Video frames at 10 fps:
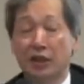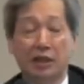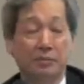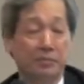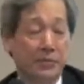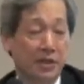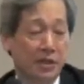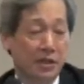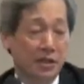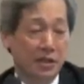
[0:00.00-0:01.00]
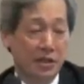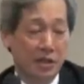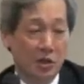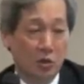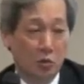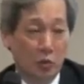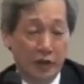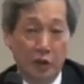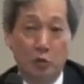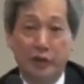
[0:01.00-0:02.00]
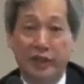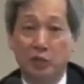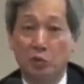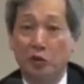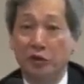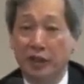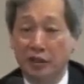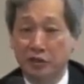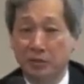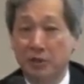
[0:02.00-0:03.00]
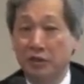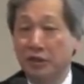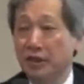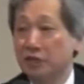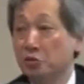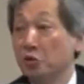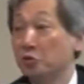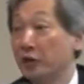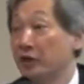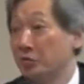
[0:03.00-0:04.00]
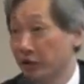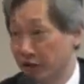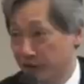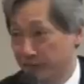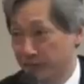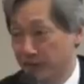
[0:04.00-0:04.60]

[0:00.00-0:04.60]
Um, whether we can work out a multilateral framework